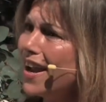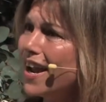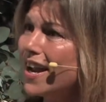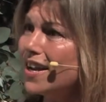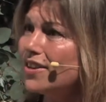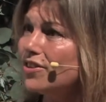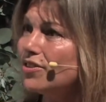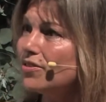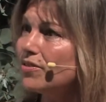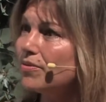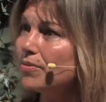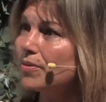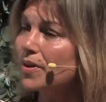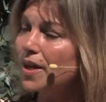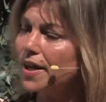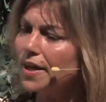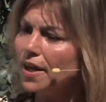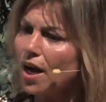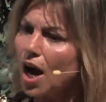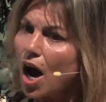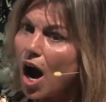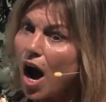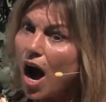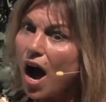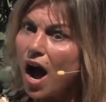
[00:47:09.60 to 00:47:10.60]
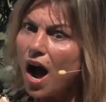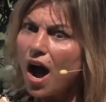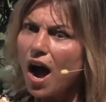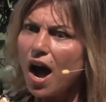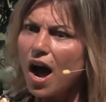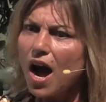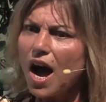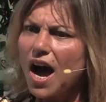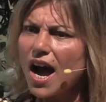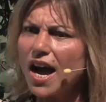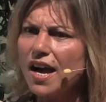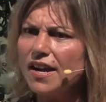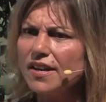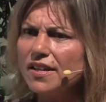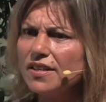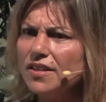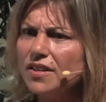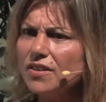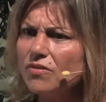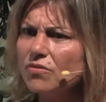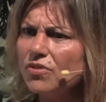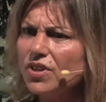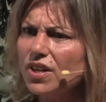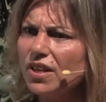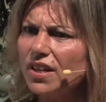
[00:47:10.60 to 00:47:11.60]
and you're like, I
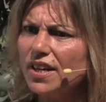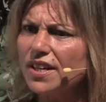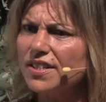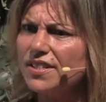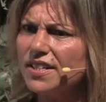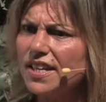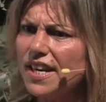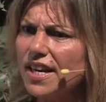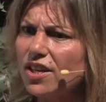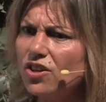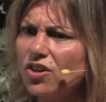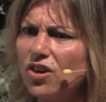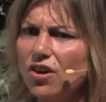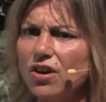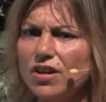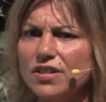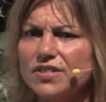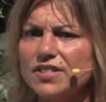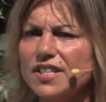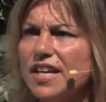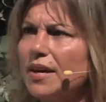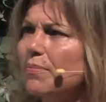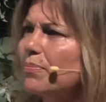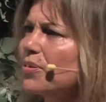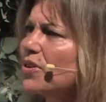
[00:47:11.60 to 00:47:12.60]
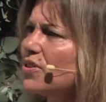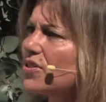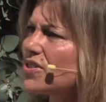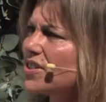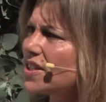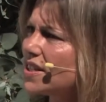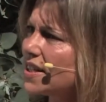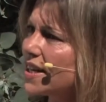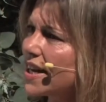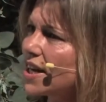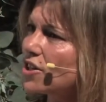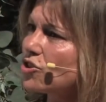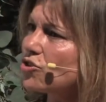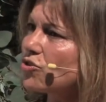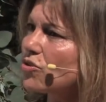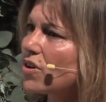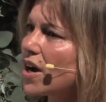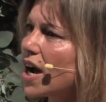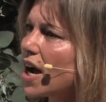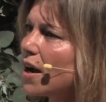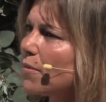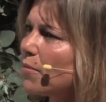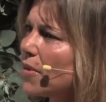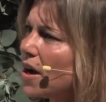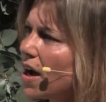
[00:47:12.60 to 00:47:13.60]
didn't realize that I caused that person that
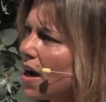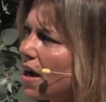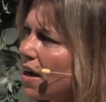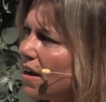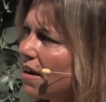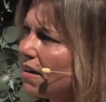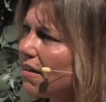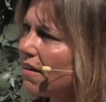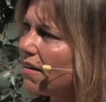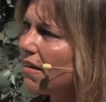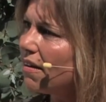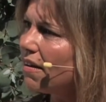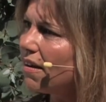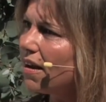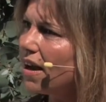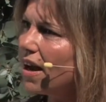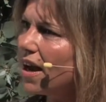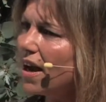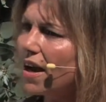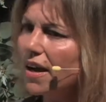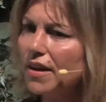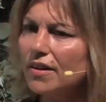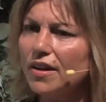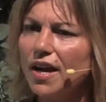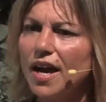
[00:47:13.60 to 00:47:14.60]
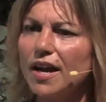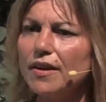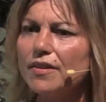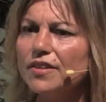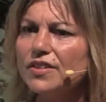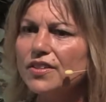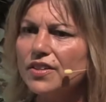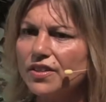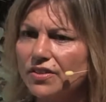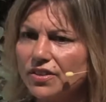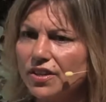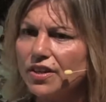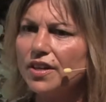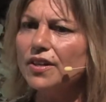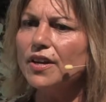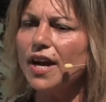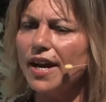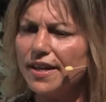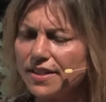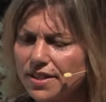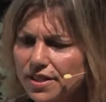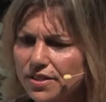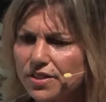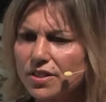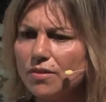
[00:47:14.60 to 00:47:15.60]
trauma. I
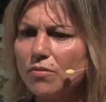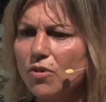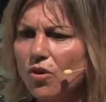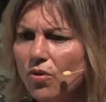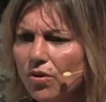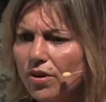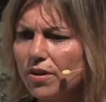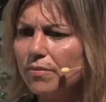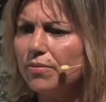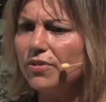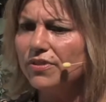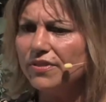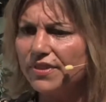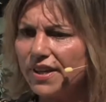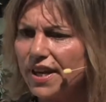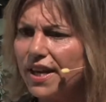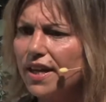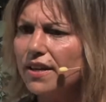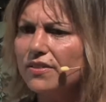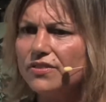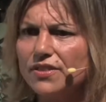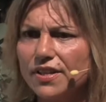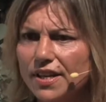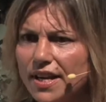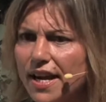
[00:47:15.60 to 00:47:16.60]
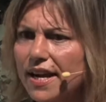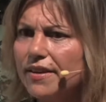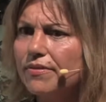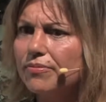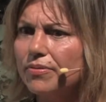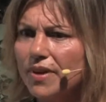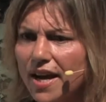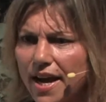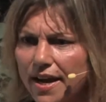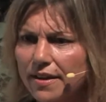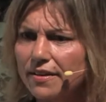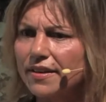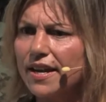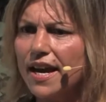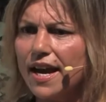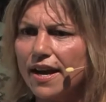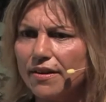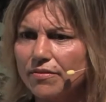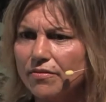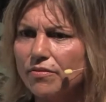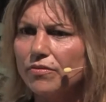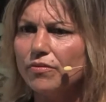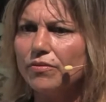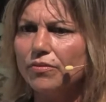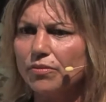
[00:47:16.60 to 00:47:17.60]
did some horrible things that I had
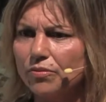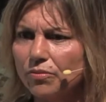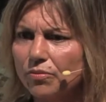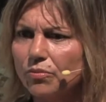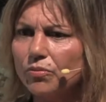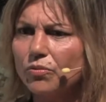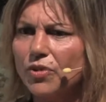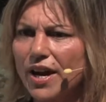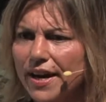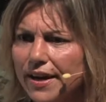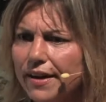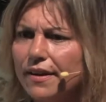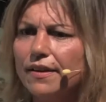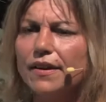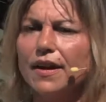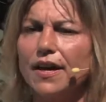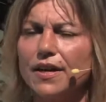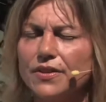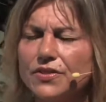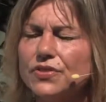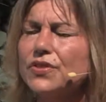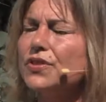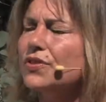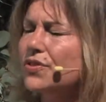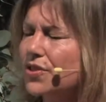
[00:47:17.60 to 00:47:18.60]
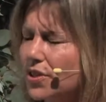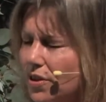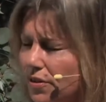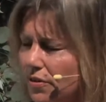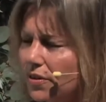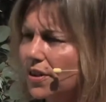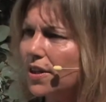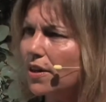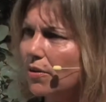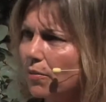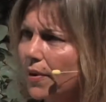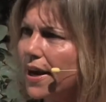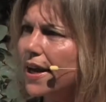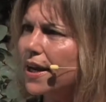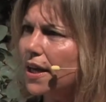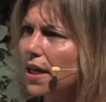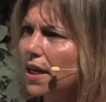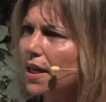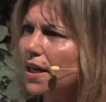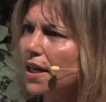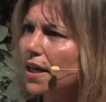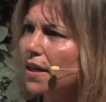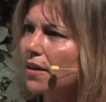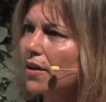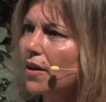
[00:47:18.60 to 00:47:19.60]
not recognized until the
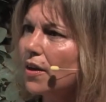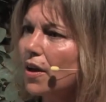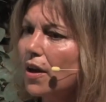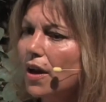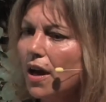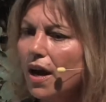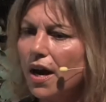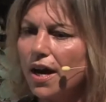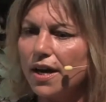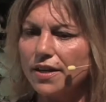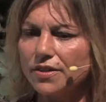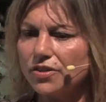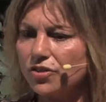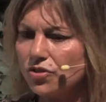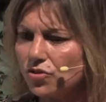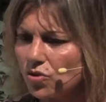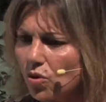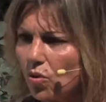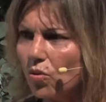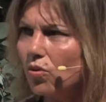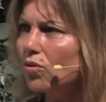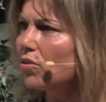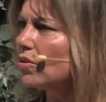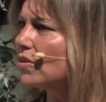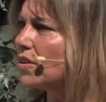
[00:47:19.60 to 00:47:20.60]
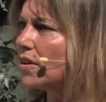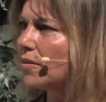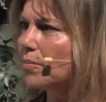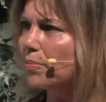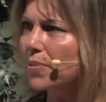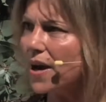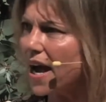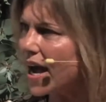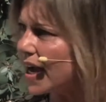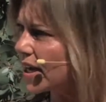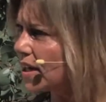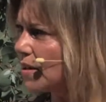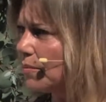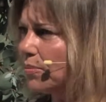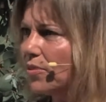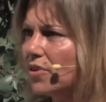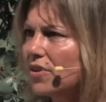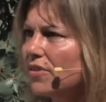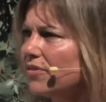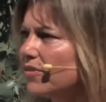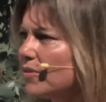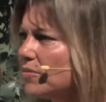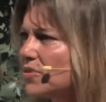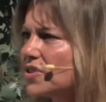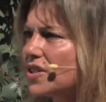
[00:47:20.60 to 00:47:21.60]
awakening. I stole a
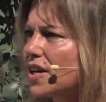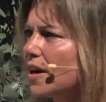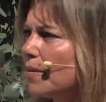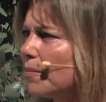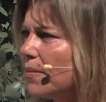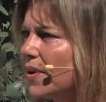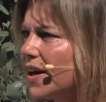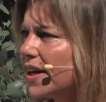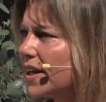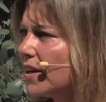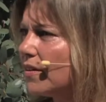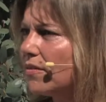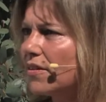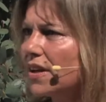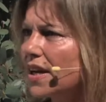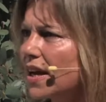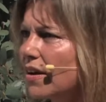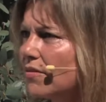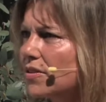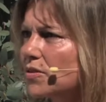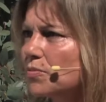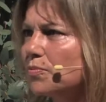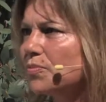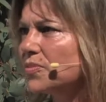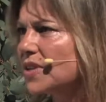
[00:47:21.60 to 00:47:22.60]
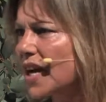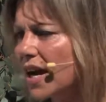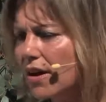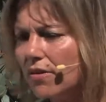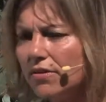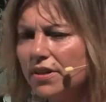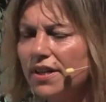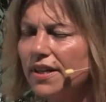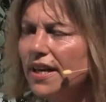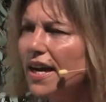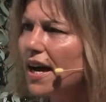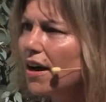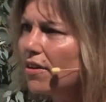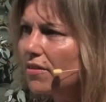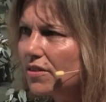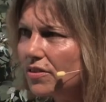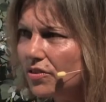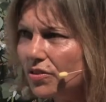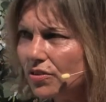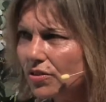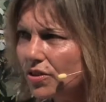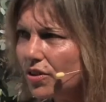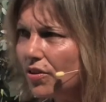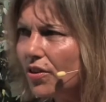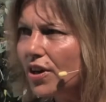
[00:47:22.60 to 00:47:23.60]
pocketbook from somebody when I was down and out
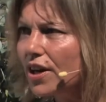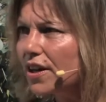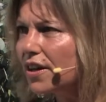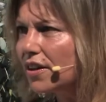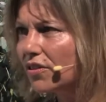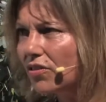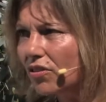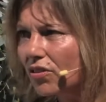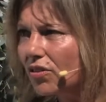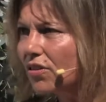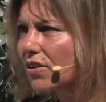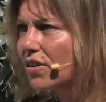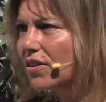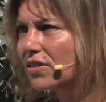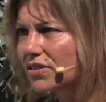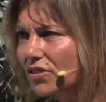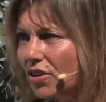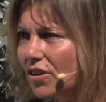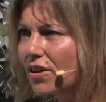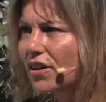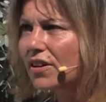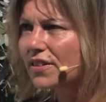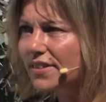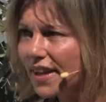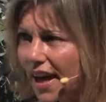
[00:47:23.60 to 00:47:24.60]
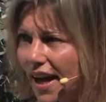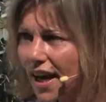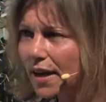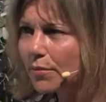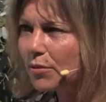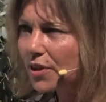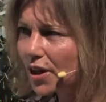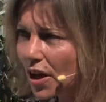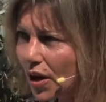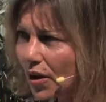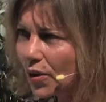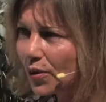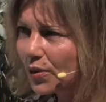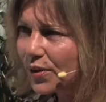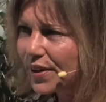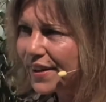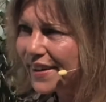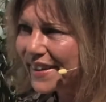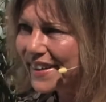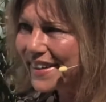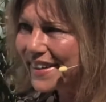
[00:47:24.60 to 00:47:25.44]
in New York a long, long time ago.